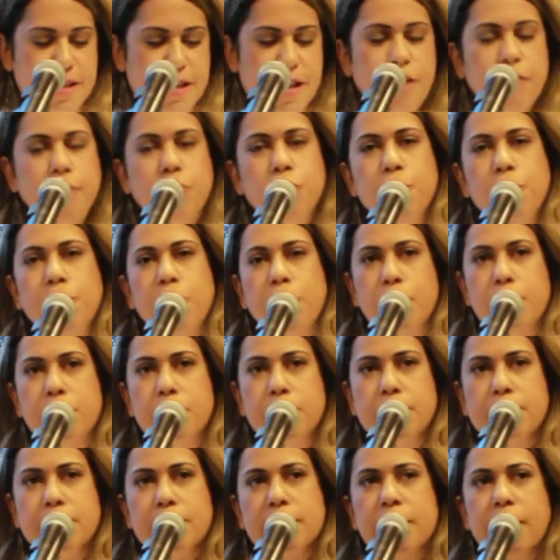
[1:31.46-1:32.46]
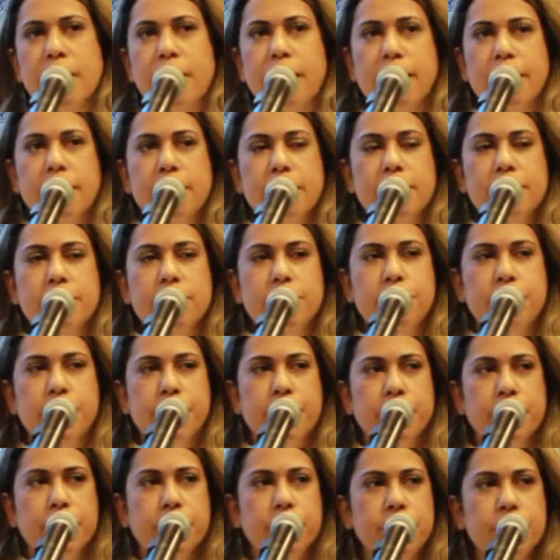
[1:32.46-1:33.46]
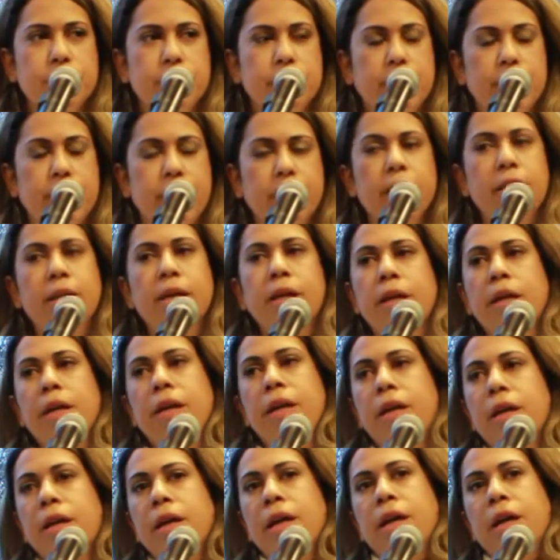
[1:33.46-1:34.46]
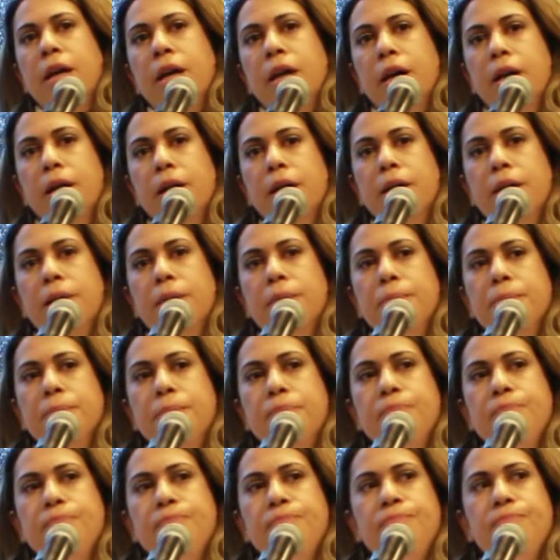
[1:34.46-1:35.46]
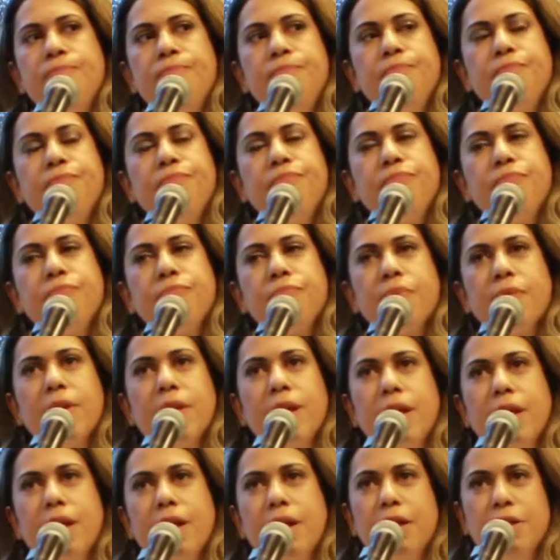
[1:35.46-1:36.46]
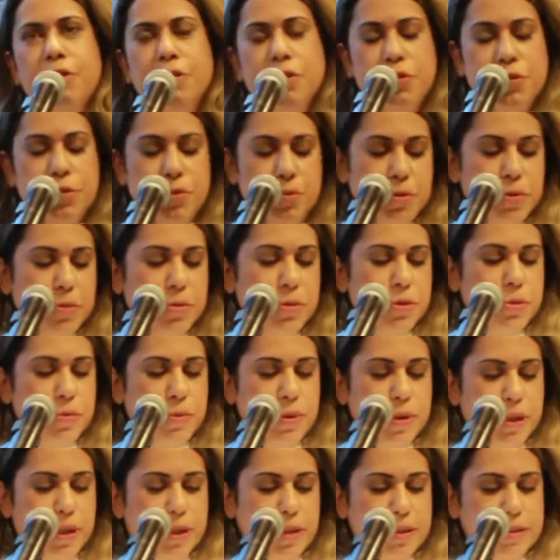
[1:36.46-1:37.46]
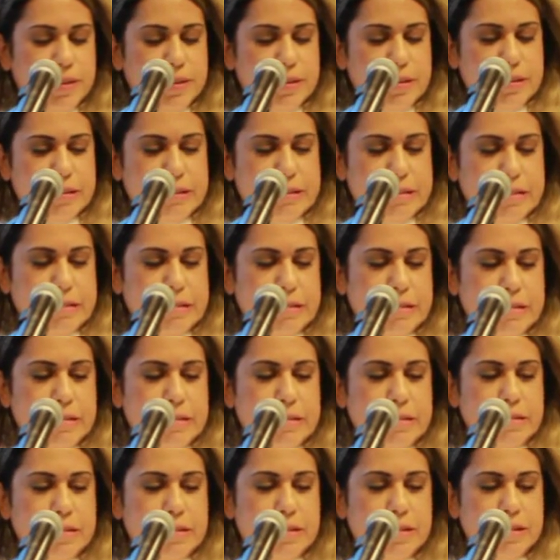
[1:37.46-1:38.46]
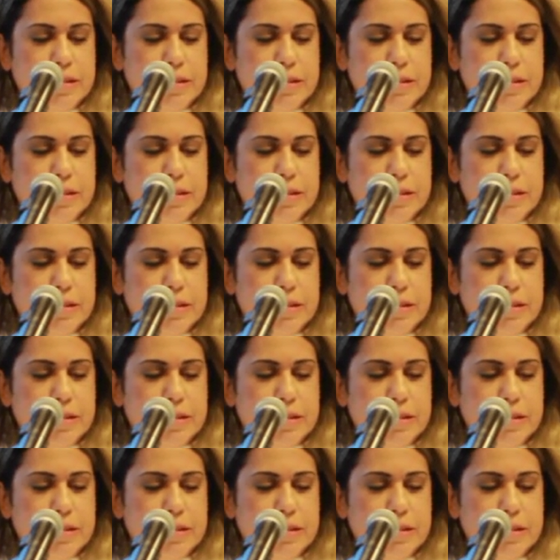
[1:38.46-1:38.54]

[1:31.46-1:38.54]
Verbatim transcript: I have two poems I can share with you today. Um, just don't know which one yet. So.